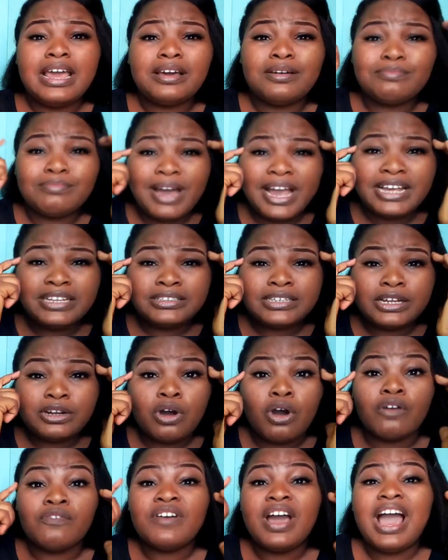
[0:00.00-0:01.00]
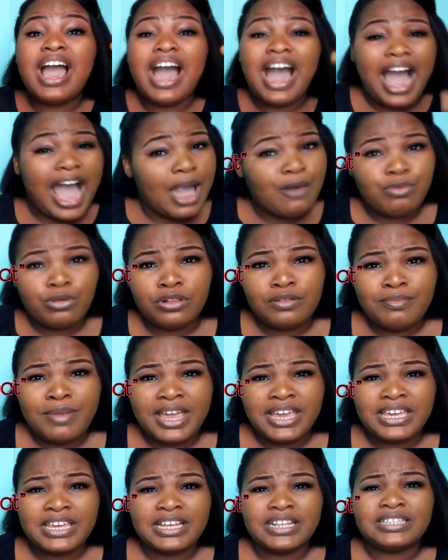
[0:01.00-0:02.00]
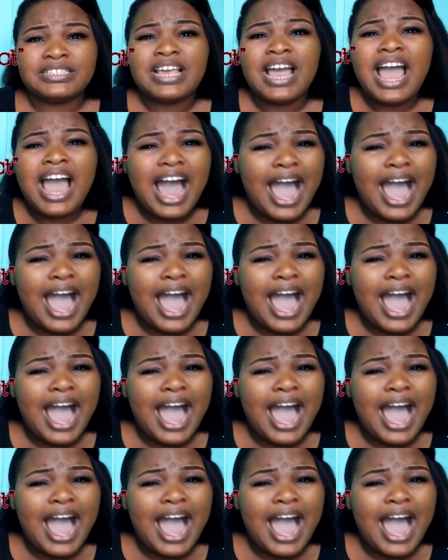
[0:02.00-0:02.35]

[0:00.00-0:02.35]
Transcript: A mindset of, I will make it,